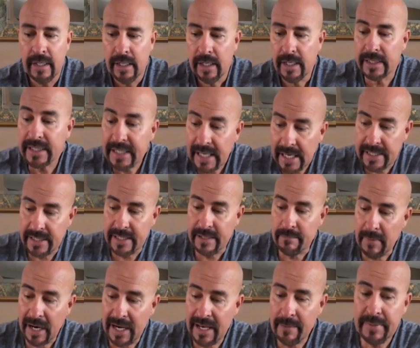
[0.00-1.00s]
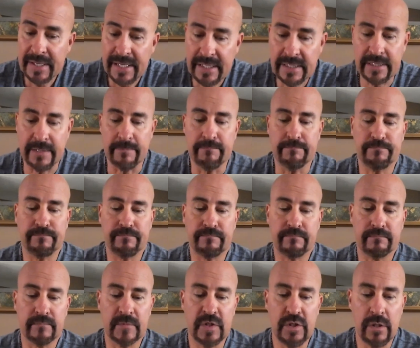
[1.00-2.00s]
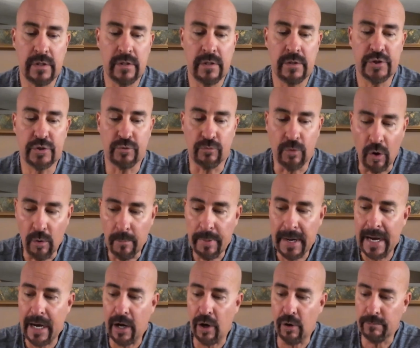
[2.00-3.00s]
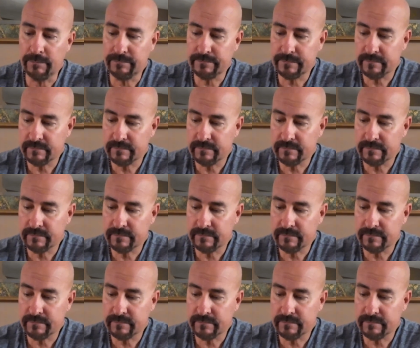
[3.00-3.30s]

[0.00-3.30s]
Again, in my opinion, Jerome Powell,